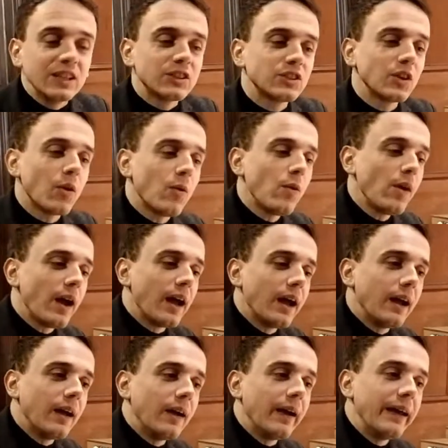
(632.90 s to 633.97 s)
So,
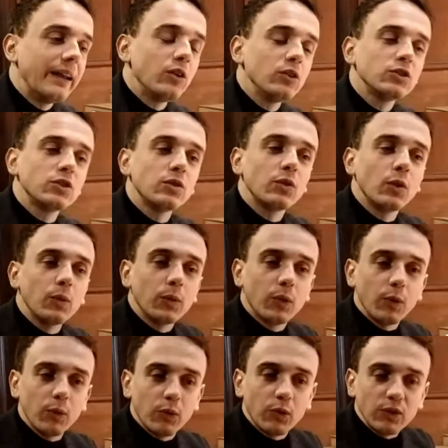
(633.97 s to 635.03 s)
and also
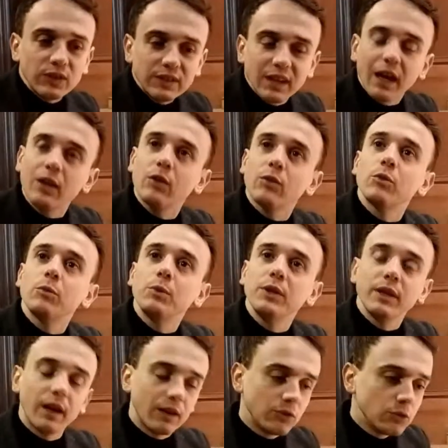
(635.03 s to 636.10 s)
the design of the
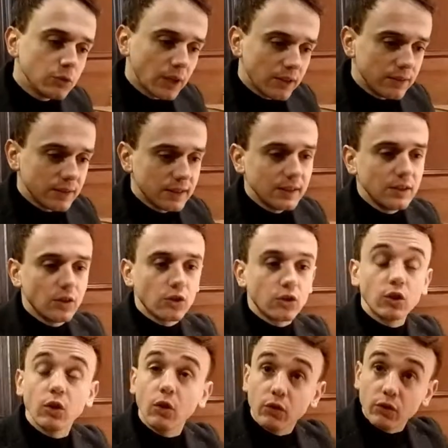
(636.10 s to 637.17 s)
building, as you can see, the
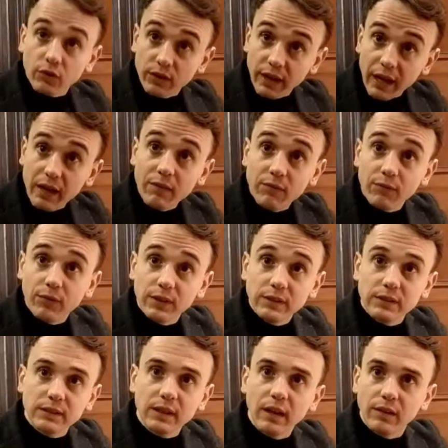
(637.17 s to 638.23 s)
second nave
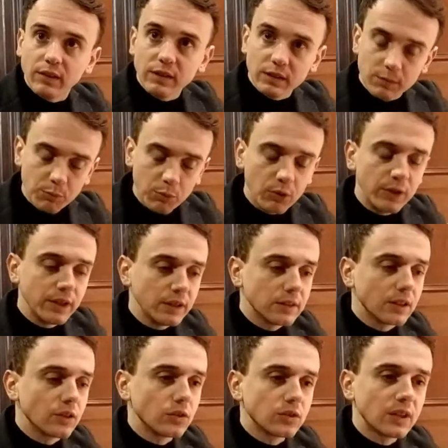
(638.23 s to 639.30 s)
inside this building in
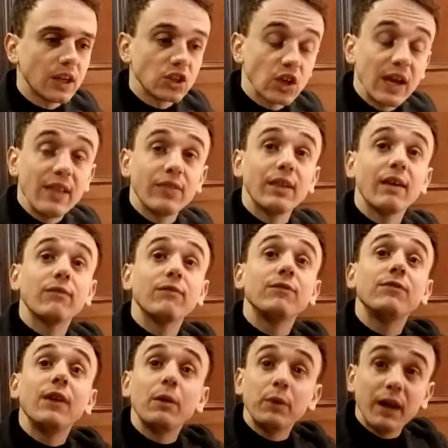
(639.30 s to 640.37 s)
Saint-Eustache, they are
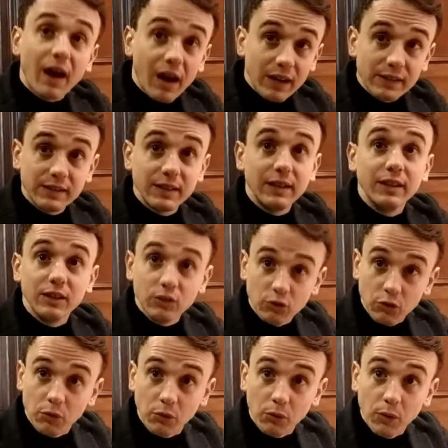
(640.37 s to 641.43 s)
very high ceiling
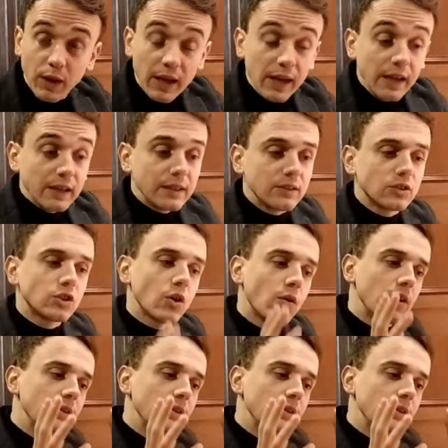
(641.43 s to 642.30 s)
too. So